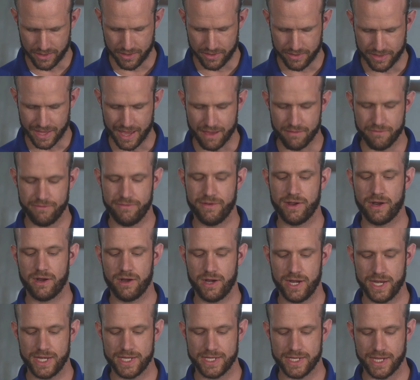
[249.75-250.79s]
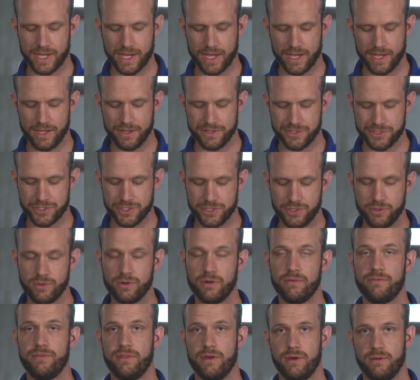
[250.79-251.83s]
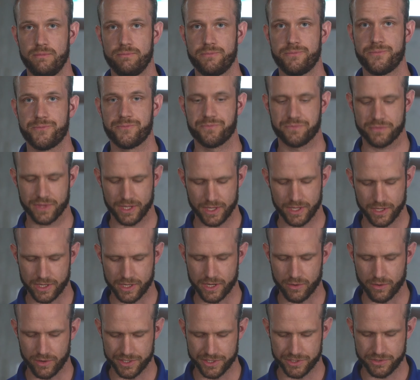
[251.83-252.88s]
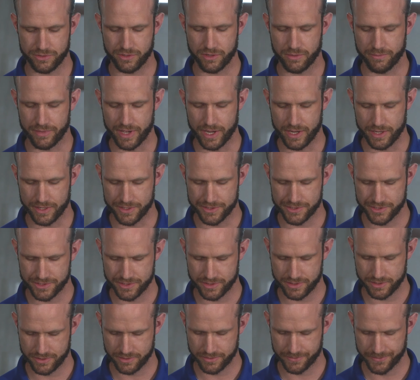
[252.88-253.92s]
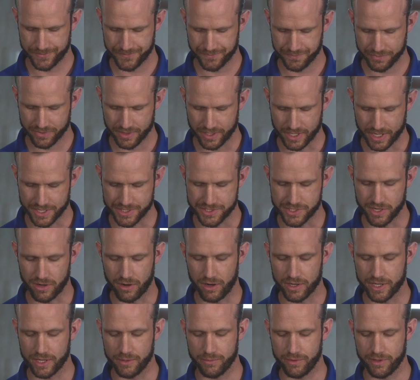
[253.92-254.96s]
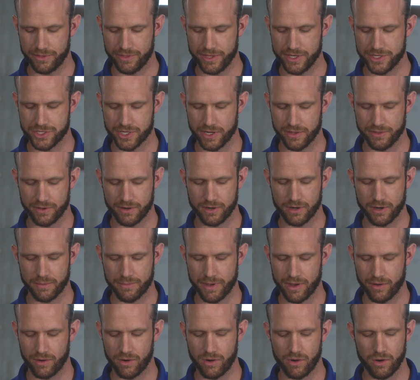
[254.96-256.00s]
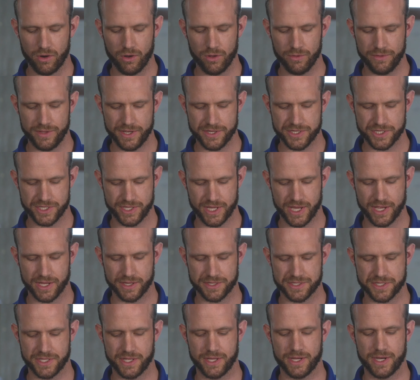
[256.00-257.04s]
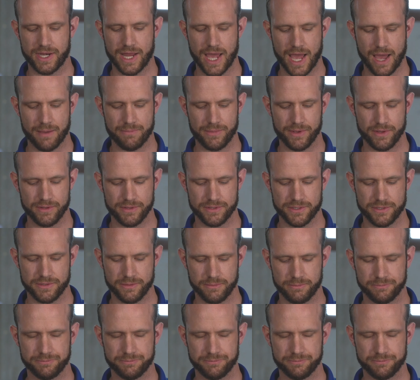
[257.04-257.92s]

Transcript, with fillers: That very day, two of them going to Emmaus and talking with each other about all these things that had happened.